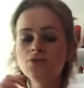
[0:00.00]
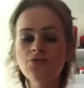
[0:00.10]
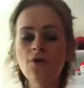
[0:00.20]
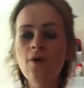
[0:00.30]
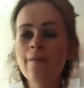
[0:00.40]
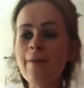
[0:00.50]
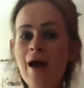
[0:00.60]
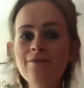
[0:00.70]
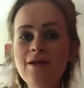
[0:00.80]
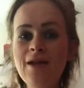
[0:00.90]
So
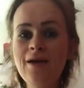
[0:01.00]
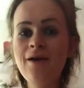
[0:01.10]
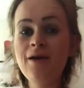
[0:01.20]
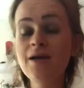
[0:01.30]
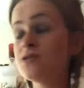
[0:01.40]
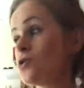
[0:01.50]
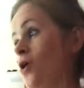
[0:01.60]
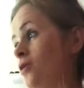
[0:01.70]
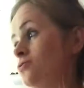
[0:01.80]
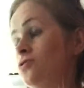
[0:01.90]
apparently it's
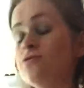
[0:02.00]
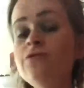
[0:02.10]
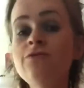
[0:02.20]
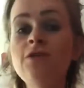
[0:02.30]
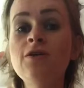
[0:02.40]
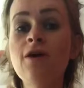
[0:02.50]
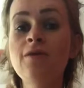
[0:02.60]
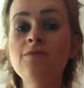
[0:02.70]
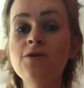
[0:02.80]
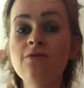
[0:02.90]
150
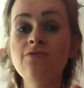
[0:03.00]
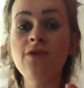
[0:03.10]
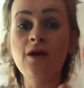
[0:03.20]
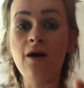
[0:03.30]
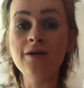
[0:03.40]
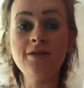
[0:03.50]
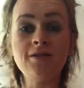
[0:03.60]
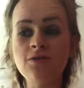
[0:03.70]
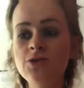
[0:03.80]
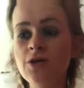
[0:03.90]
grams of the
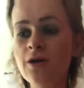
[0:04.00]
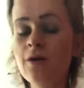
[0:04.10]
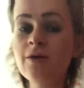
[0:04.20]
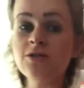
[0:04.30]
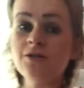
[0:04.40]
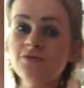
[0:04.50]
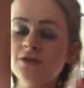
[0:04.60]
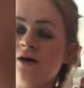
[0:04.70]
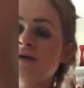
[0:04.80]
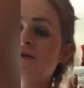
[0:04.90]
icing sugar, which I've
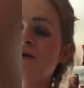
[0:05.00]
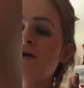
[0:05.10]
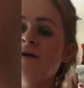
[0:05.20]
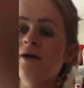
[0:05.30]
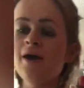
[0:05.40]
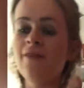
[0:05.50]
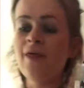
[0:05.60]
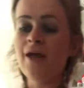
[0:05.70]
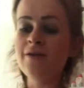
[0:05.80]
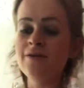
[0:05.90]
done, and
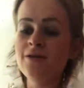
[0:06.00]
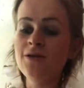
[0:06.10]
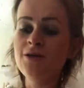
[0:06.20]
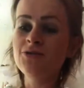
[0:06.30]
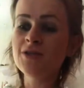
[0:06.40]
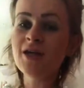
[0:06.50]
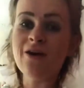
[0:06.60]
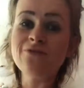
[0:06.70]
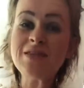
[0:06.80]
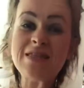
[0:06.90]
then you just
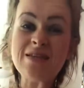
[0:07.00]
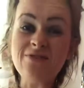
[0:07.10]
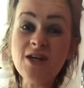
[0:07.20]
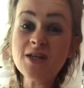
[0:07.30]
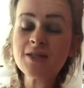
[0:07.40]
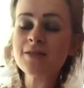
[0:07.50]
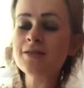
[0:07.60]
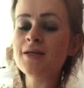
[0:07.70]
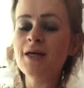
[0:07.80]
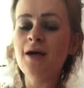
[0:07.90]
have to sieve it,
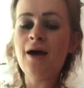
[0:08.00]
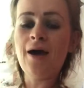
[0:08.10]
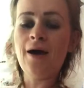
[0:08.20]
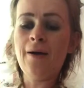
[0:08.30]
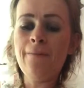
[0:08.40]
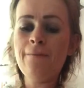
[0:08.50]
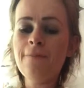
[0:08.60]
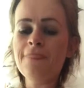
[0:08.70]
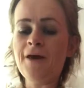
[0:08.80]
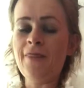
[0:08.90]

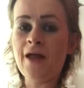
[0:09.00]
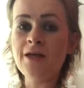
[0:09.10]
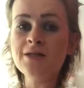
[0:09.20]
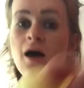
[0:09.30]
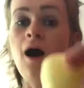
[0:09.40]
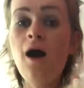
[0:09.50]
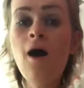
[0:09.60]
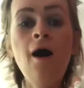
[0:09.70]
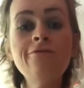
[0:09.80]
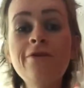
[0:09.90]
and then it's
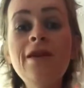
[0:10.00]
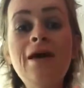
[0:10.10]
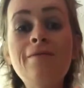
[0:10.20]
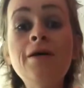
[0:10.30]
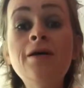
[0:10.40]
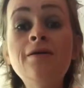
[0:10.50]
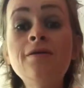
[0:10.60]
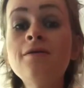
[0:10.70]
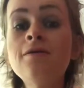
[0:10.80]
half a lemon